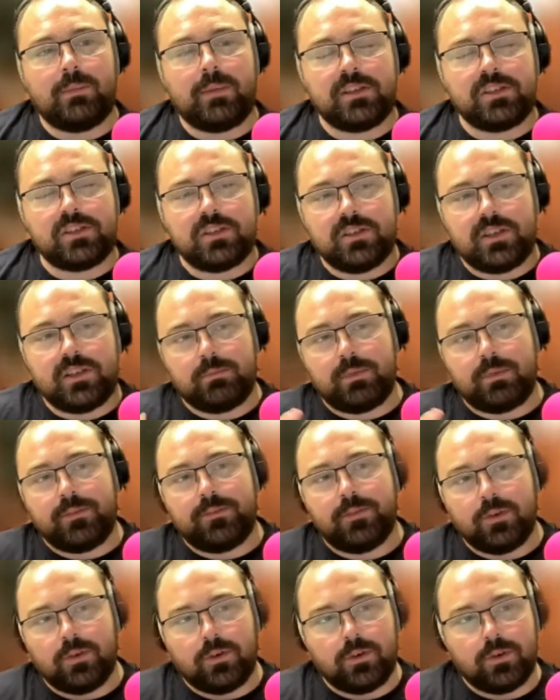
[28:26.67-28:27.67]
I mentioned it
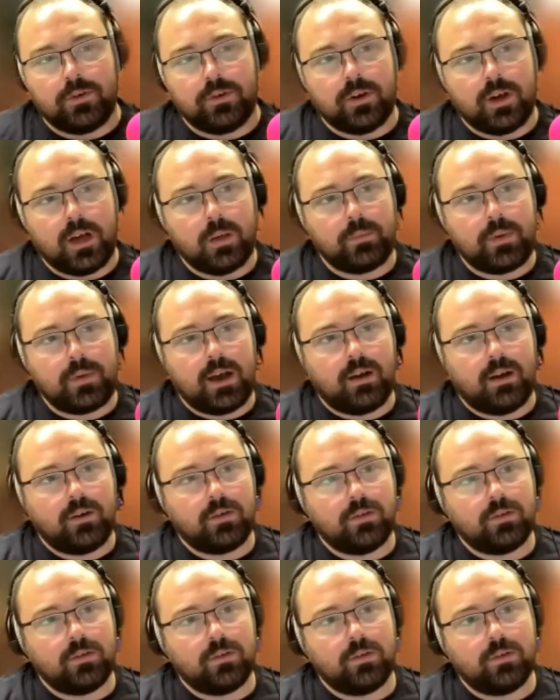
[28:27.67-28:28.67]
before
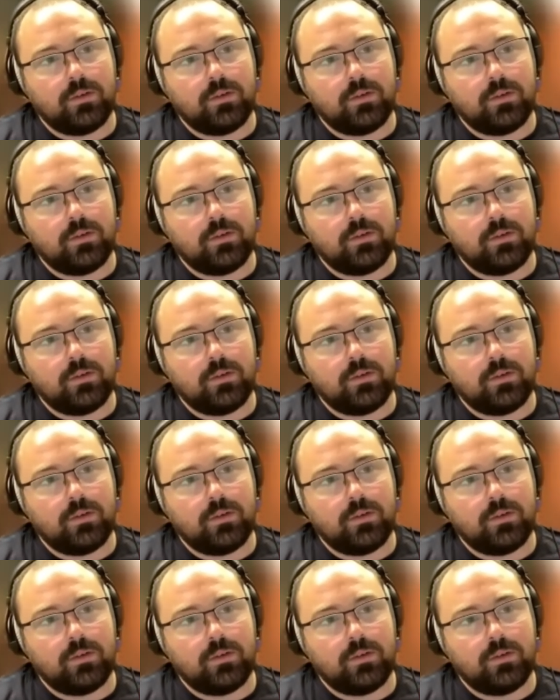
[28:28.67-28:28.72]
about